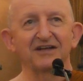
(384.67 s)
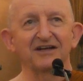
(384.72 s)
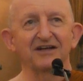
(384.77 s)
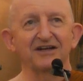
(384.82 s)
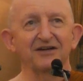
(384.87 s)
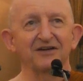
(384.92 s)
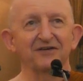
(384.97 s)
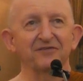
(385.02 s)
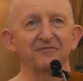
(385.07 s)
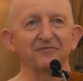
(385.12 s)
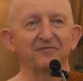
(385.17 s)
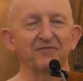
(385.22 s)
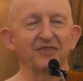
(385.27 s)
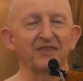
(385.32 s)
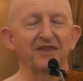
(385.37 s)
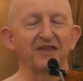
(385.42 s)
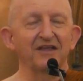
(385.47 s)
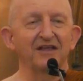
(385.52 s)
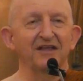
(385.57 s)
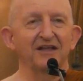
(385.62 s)

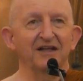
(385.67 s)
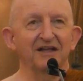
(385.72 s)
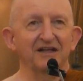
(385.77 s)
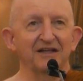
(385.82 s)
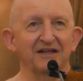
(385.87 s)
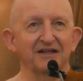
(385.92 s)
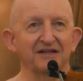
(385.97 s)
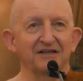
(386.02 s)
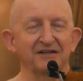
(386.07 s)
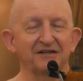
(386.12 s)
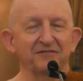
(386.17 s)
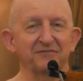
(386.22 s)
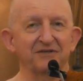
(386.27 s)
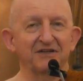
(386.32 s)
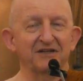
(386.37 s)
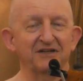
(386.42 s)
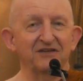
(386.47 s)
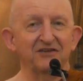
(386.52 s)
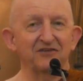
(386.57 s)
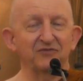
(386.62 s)

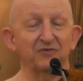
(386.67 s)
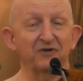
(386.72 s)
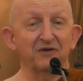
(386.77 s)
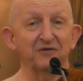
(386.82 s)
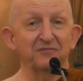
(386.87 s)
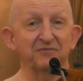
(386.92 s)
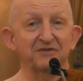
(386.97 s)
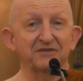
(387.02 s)
But in this one